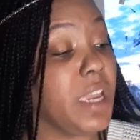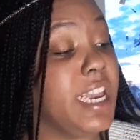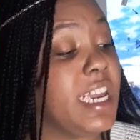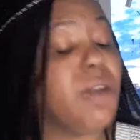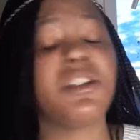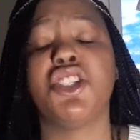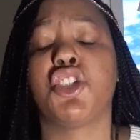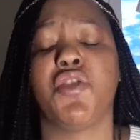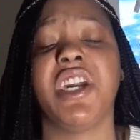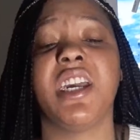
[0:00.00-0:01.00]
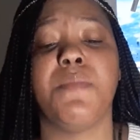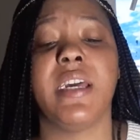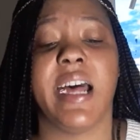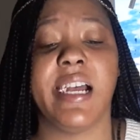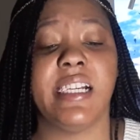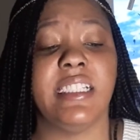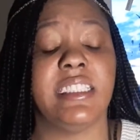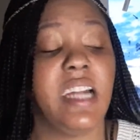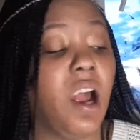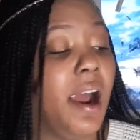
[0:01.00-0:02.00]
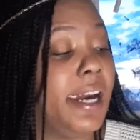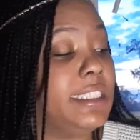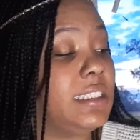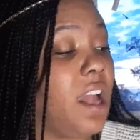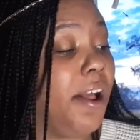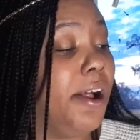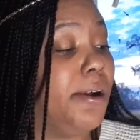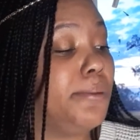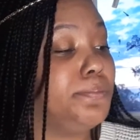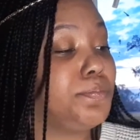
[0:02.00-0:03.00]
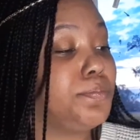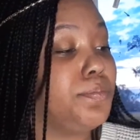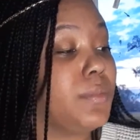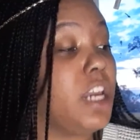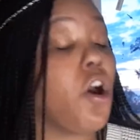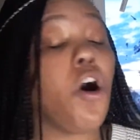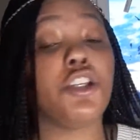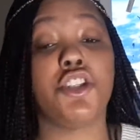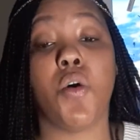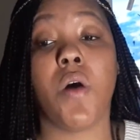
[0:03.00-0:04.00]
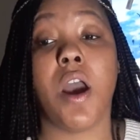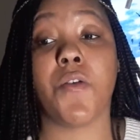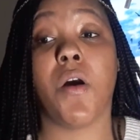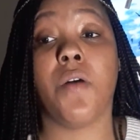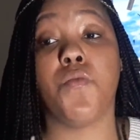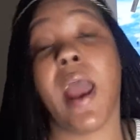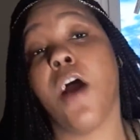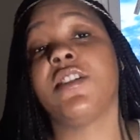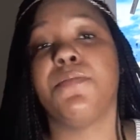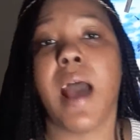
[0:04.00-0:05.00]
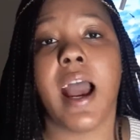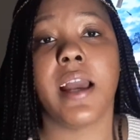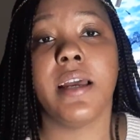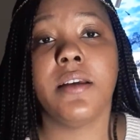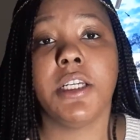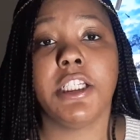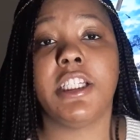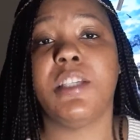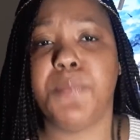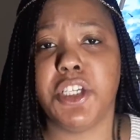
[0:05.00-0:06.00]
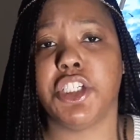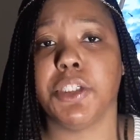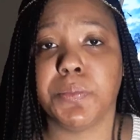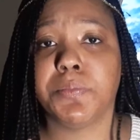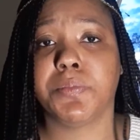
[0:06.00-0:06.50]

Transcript: And it was intriguing because it also aroused my suspicion.